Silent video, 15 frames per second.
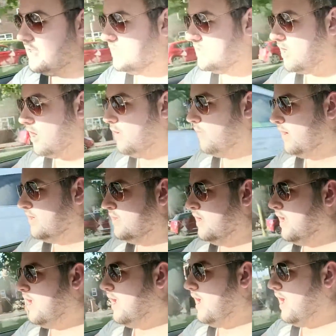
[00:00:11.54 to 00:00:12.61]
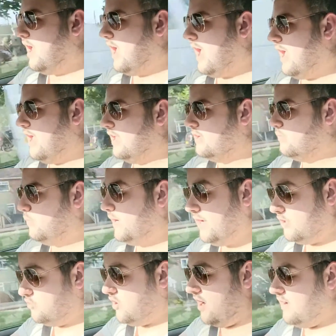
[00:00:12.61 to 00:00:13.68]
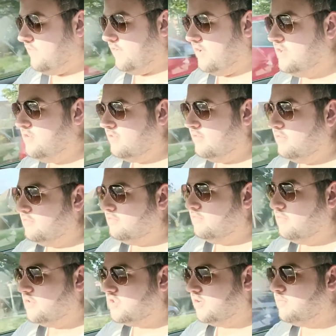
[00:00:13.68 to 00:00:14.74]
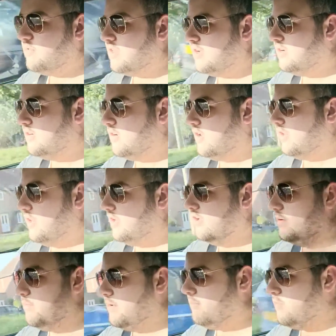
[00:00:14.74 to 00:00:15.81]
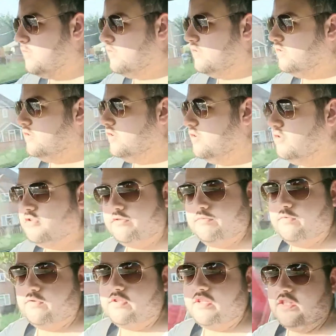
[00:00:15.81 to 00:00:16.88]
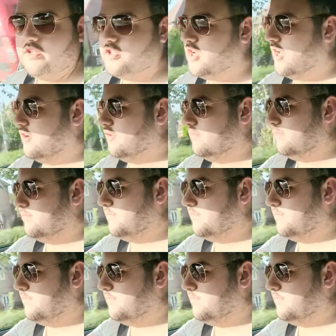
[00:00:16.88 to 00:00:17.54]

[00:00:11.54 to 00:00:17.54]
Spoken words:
is Owen and we are driving something a little bit more unusual to the channel.